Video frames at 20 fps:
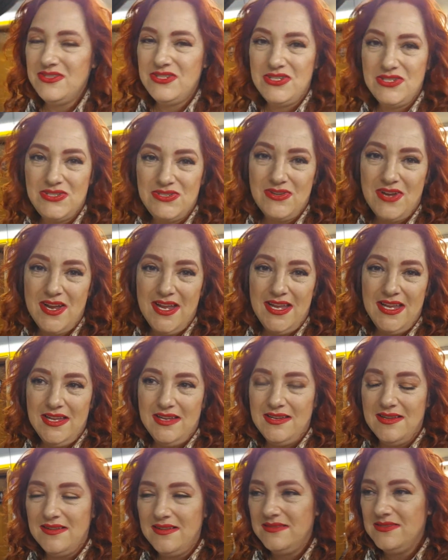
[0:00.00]

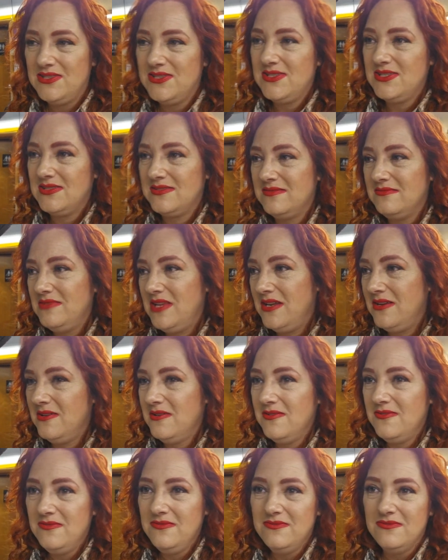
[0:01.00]
try, just, I don't
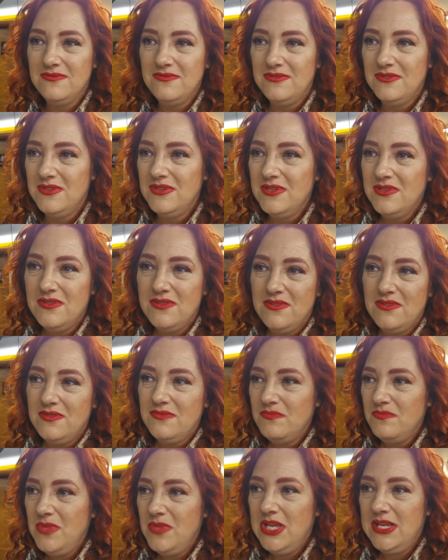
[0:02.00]
know,
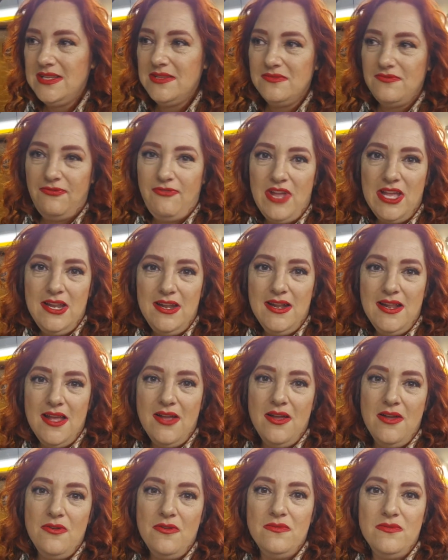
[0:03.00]
finding
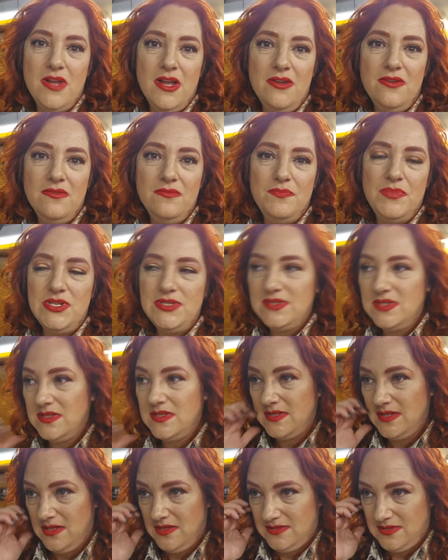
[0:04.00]
out how
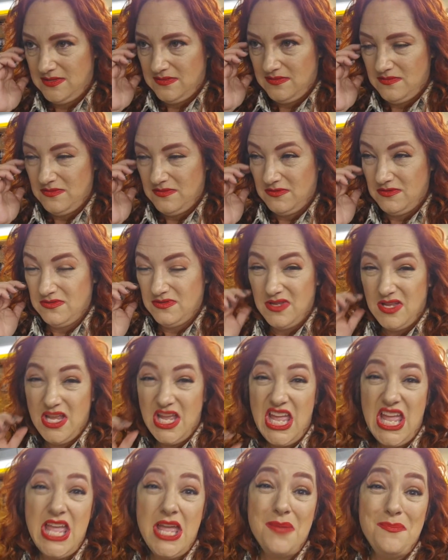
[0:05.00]
business is.
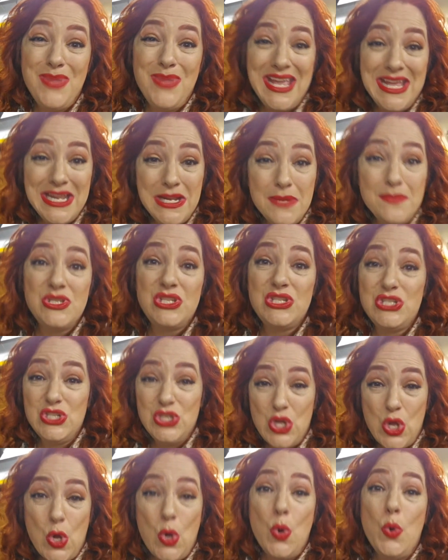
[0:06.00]
It made him
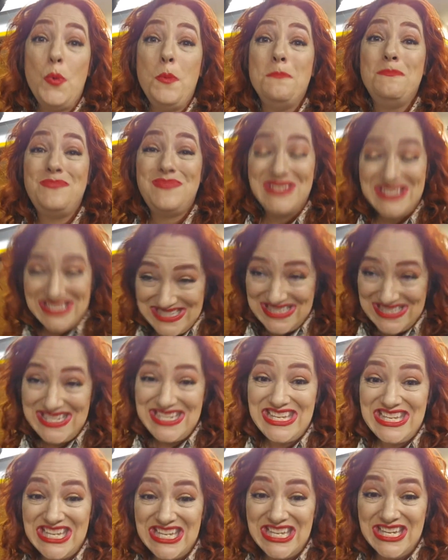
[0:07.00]
so
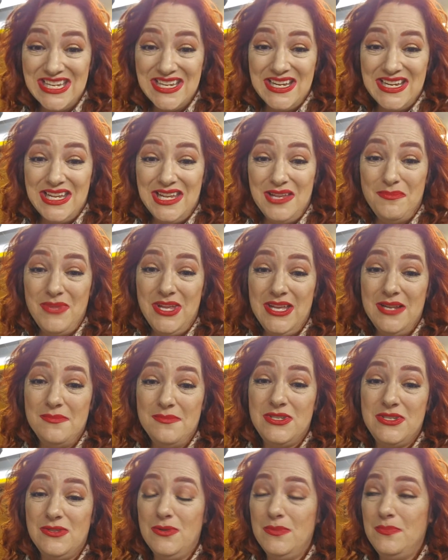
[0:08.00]
busy. It made him
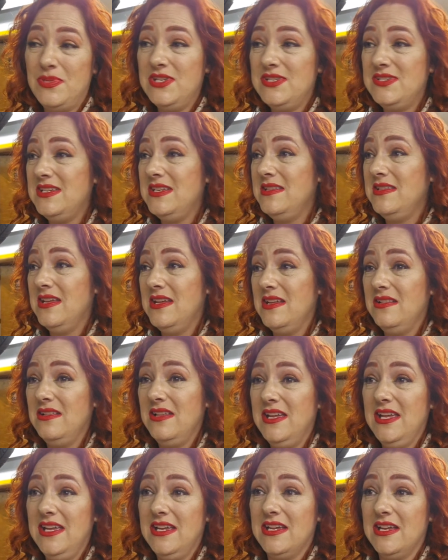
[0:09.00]
so busy that,
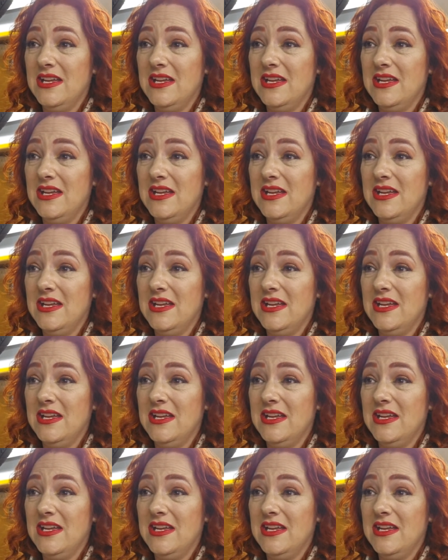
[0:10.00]
like,